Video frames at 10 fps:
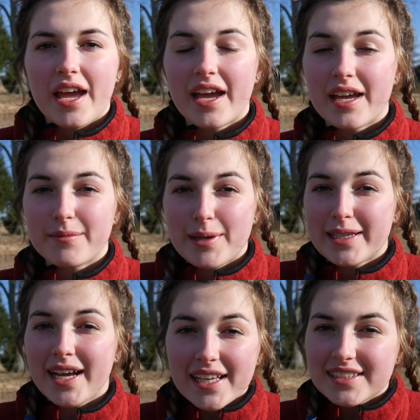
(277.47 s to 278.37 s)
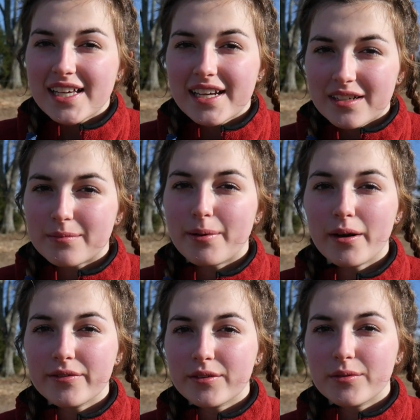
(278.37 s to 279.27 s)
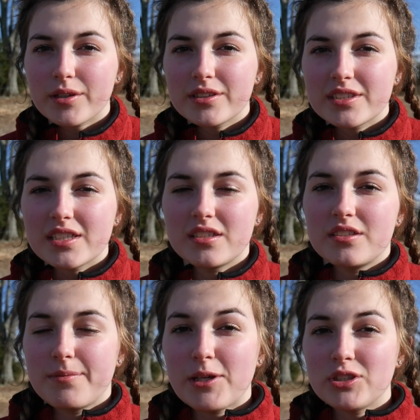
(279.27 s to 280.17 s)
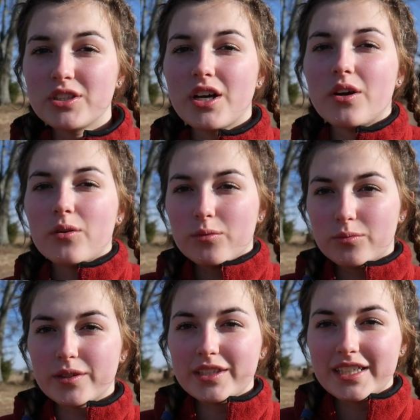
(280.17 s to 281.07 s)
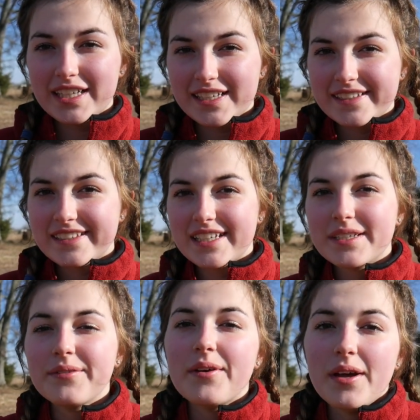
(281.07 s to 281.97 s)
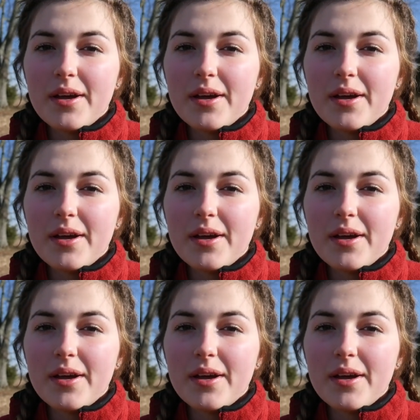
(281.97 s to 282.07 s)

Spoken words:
And my dad said in a perfect world this is supposed to go really easy.